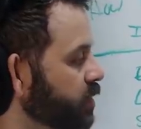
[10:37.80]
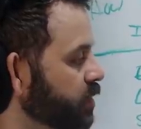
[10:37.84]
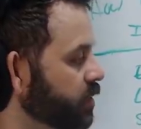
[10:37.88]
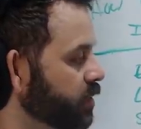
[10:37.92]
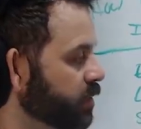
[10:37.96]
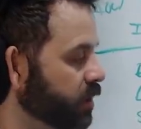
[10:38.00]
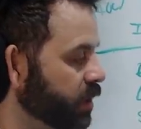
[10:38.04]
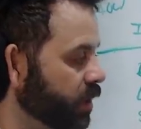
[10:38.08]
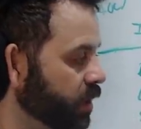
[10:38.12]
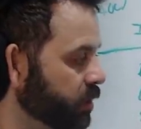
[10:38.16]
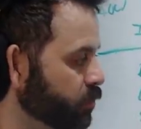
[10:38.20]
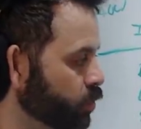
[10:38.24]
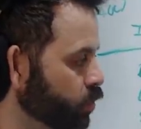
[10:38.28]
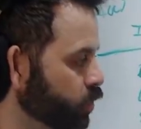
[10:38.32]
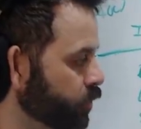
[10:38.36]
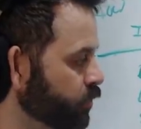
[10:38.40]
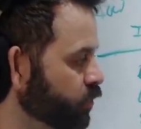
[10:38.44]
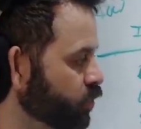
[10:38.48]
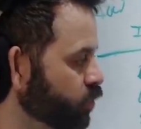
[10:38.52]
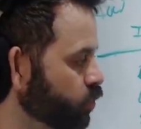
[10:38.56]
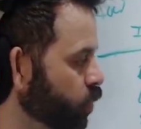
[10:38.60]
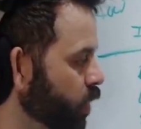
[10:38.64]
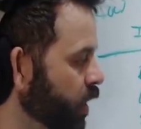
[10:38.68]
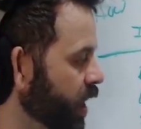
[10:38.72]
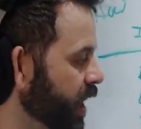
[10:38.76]
It had
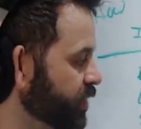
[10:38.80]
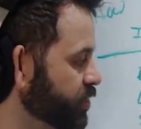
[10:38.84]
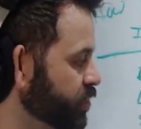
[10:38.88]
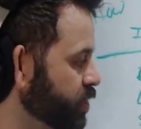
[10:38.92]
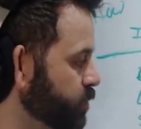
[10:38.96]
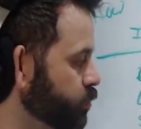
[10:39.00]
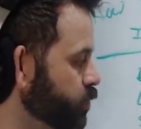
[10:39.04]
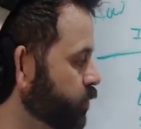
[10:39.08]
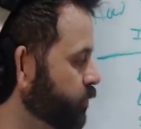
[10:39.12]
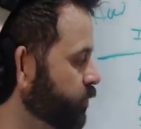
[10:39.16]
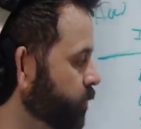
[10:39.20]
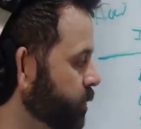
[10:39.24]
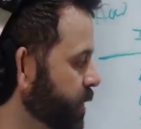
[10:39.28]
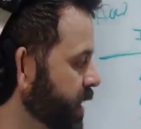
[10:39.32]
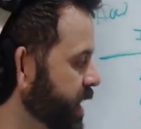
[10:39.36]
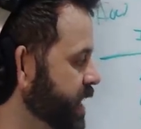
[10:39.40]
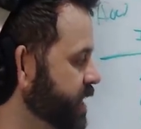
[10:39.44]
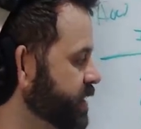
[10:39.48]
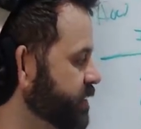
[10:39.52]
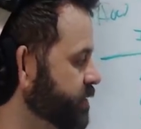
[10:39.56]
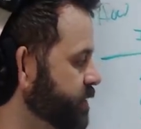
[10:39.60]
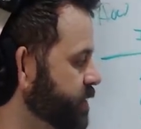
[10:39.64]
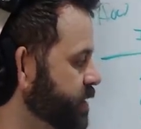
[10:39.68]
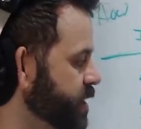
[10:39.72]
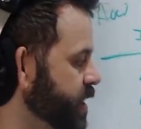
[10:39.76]
moved well, actually moved from
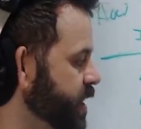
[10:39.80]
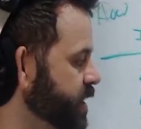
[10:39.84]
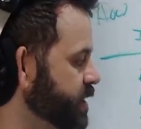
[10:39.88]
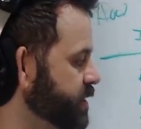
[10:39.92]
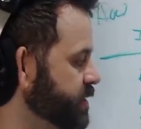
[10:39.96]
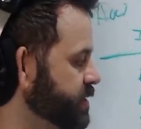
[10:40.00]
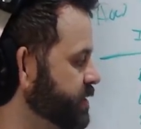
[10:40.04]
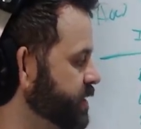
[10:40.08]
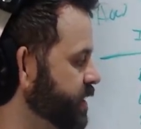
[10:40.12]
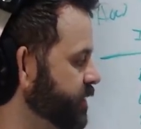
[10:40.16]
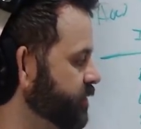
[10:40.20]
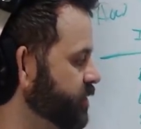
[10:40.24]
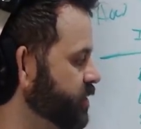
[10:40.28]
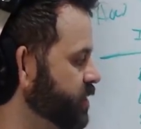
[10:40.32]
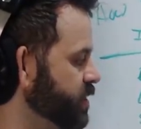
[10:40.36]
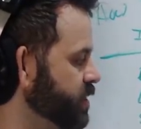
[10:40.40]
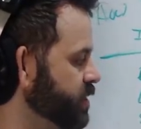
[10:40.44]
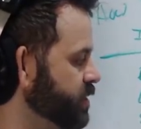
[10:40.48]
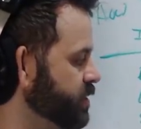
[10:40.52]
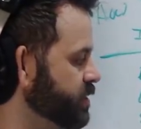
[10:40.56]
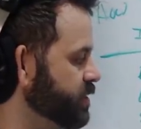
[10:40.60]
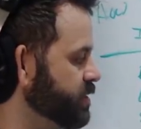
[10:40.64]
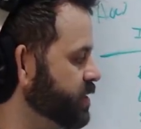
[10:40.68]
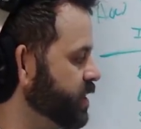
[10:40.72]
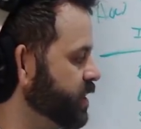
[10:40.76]
eight eight seventy
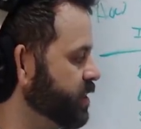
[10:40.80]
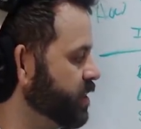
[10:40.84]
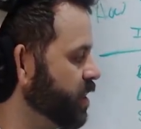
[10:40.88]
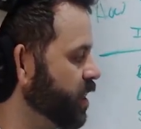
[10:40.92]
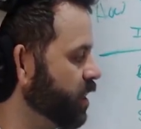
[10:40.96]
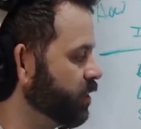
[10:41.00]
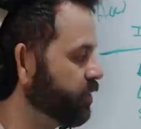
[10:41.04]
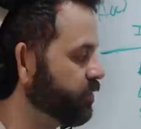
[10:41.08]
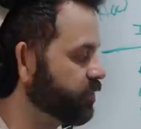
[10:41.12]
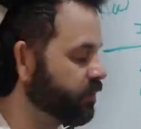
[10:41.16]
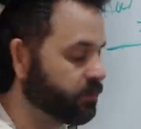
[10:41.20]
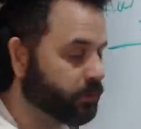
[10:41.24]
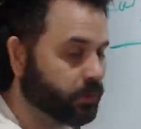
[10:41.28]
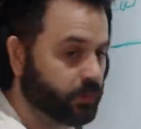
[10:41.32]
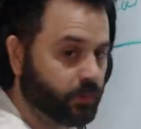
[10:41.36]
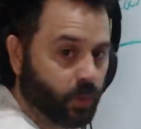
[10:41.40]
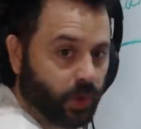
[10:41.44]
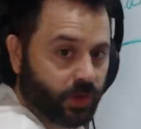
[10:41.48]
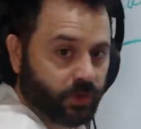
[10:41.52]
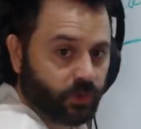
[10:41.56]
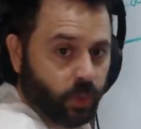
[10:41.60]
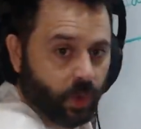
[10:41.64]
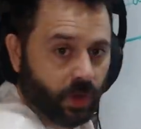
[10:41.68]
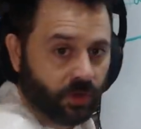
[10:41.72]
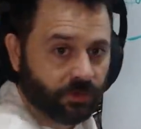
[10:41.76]
to ten dollars. It moved
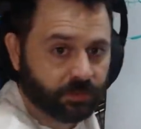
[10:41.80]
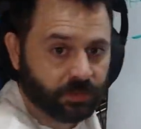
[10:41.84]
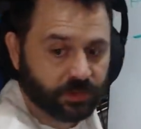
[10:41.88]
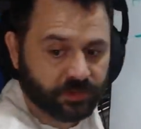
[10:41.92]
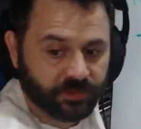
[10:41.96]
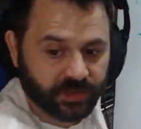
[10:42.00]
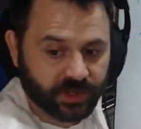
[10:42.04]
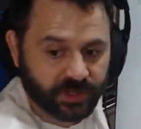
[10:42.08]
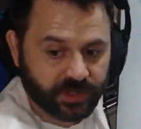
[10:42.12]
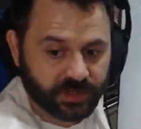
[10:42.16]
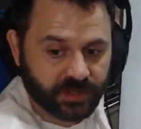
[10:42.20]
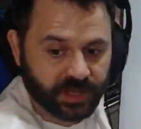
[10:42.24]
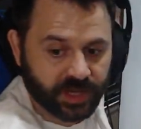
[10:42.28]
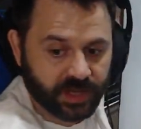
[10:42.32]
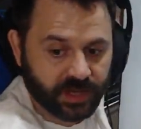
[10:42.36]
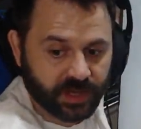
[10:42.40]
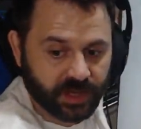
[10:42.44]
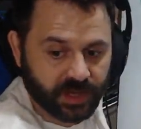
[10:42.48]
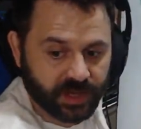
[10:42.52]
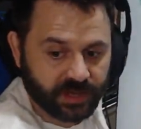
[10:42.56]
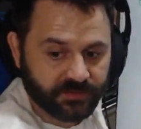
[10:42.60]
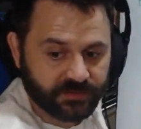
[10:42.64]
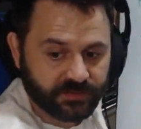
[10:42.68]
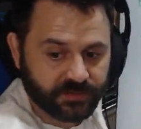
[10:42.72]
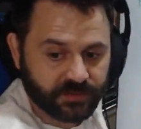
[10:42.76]
what twelve percent in a day and a
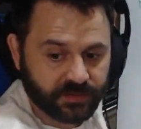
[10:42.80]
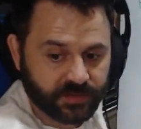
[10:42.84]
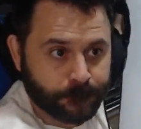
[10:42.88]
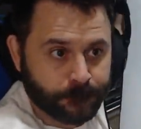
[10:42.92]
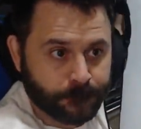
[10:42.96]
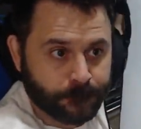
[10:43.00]
half.